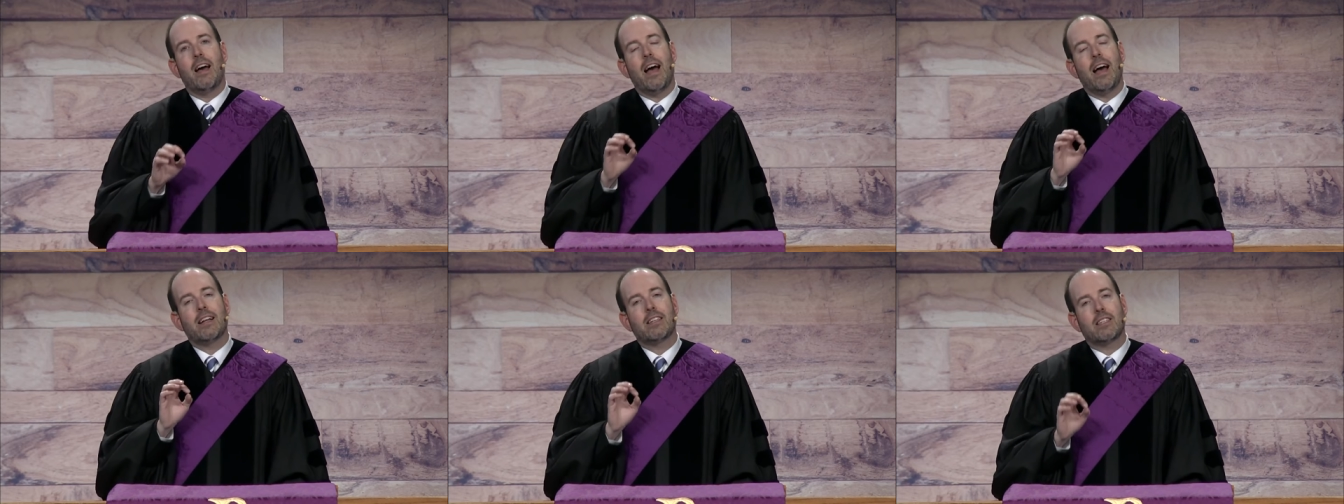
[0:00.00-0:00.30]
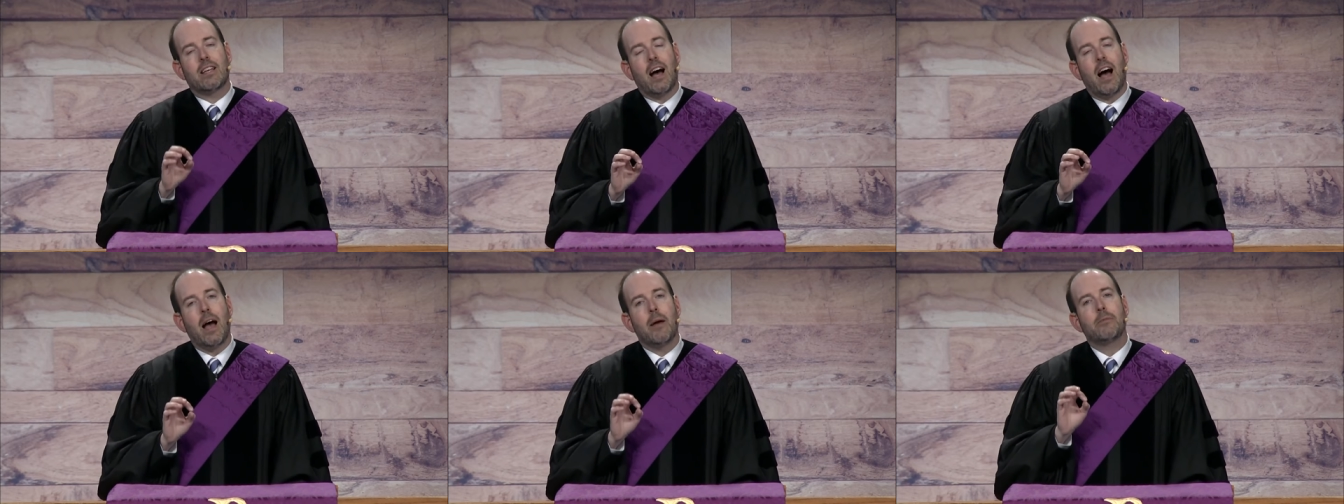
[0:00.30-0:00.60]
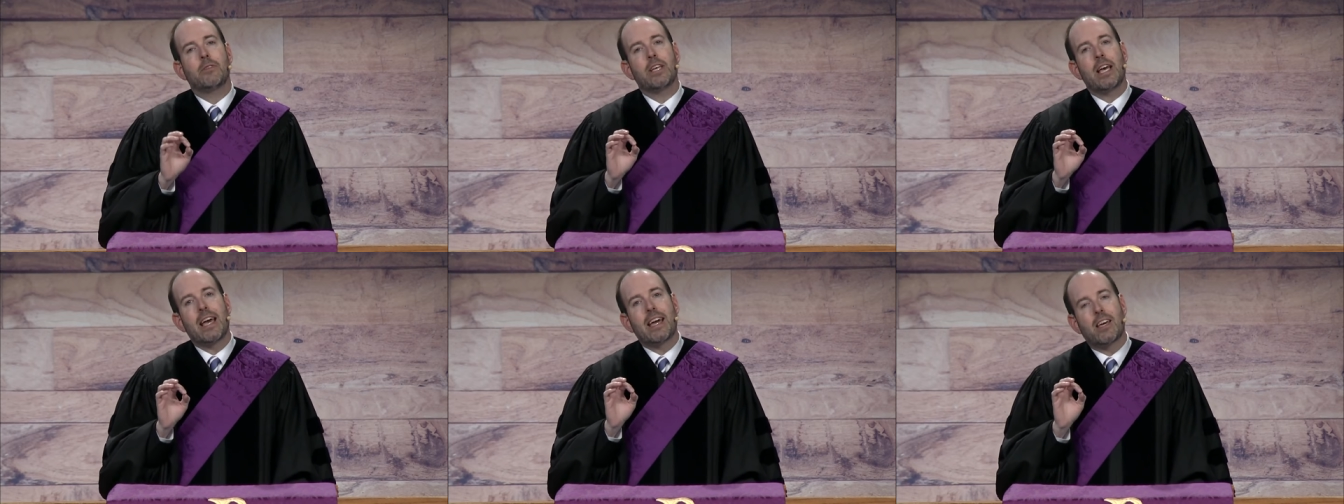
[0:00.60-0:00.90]
At
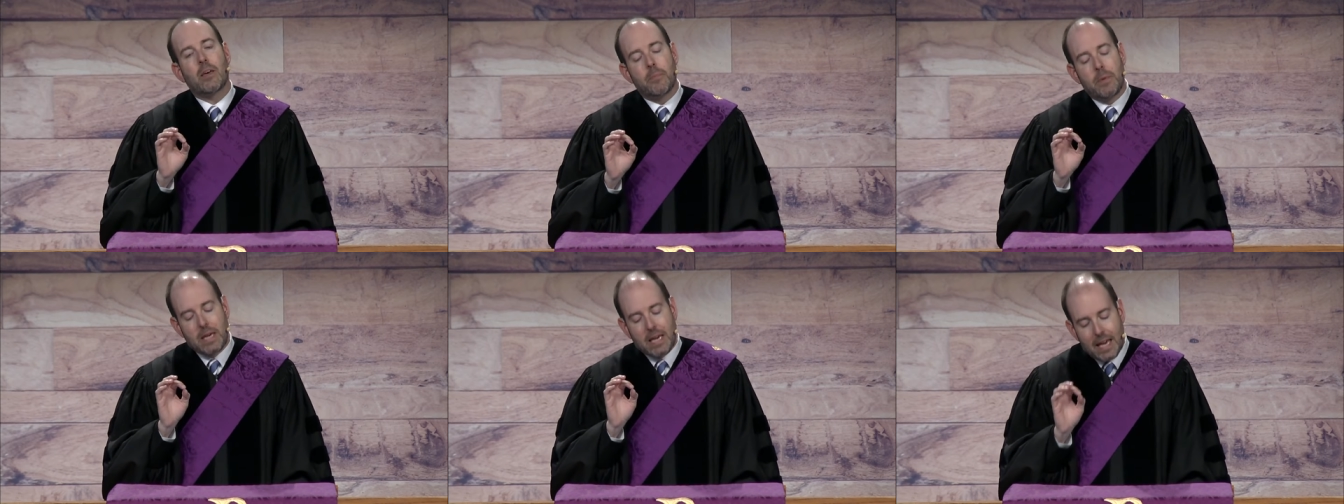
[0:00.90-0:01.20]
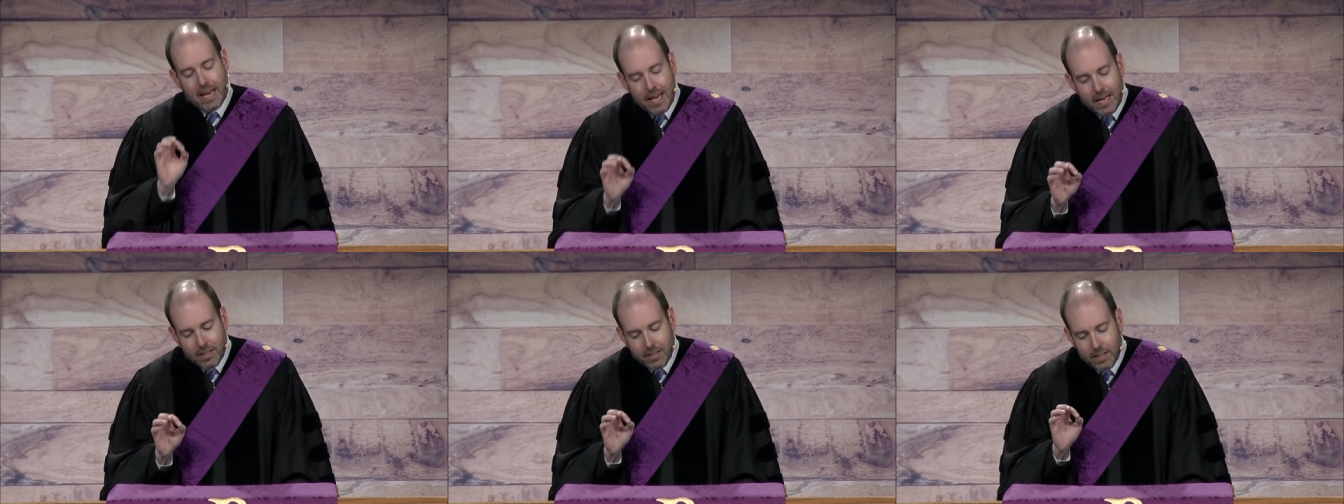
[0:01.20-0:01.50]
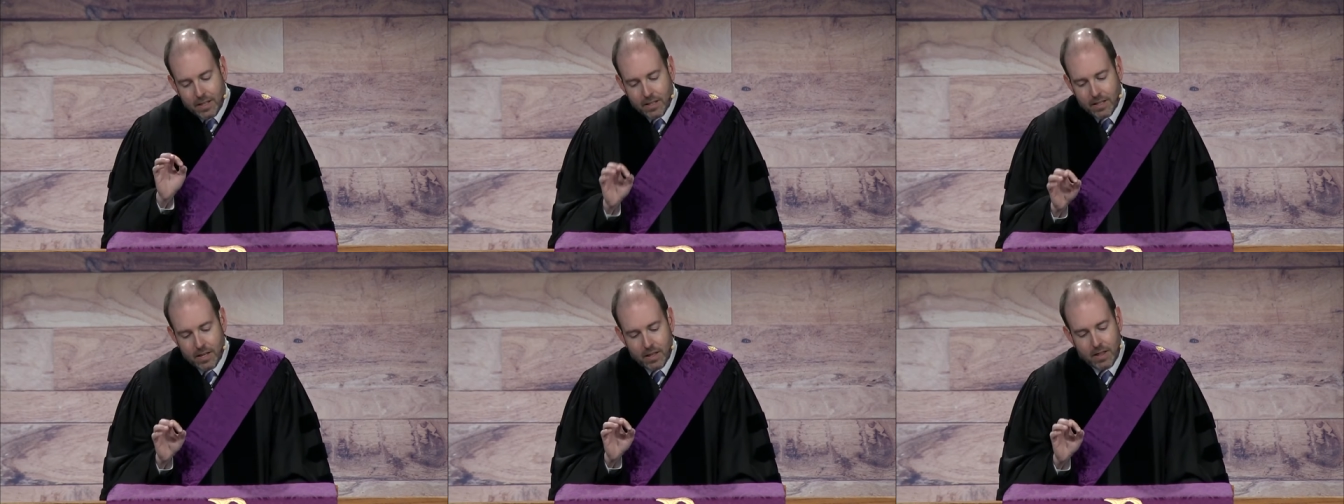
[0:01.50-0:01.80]
times, it can be
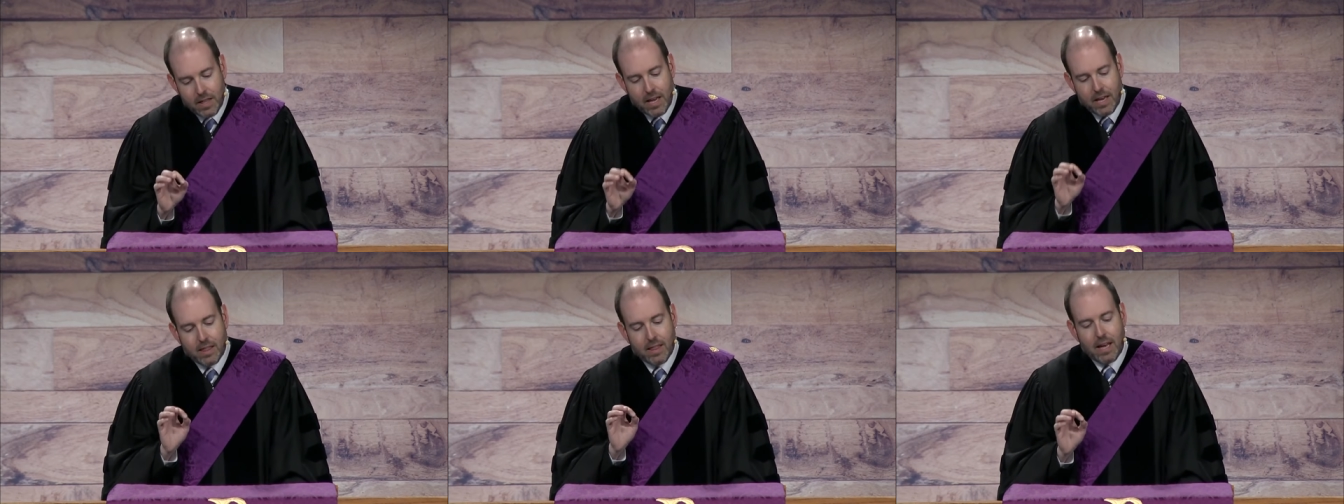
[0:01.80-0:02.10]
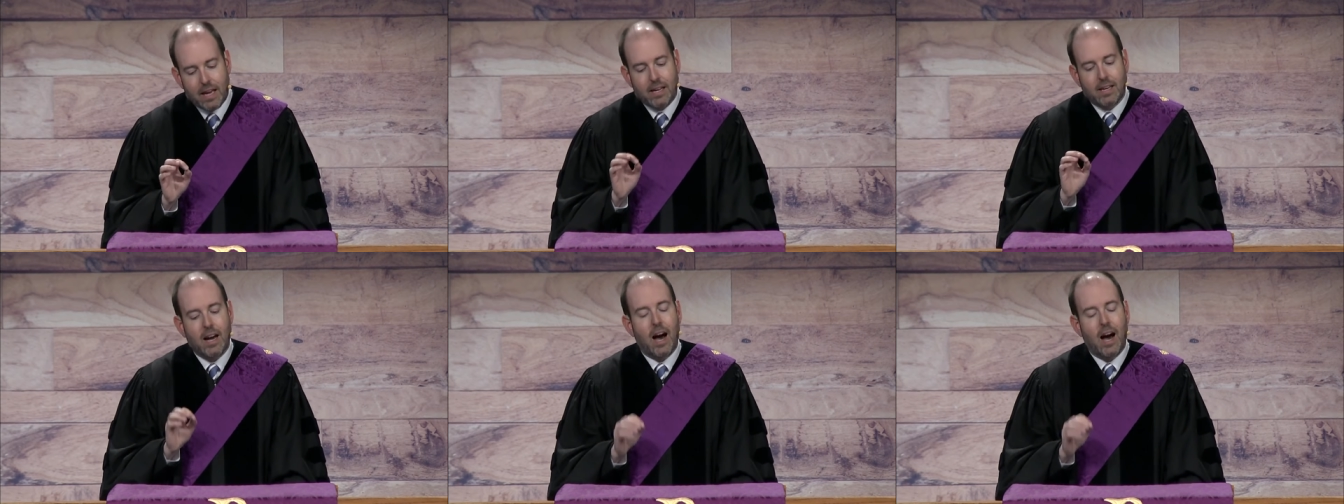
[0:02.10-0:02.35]
easy to think that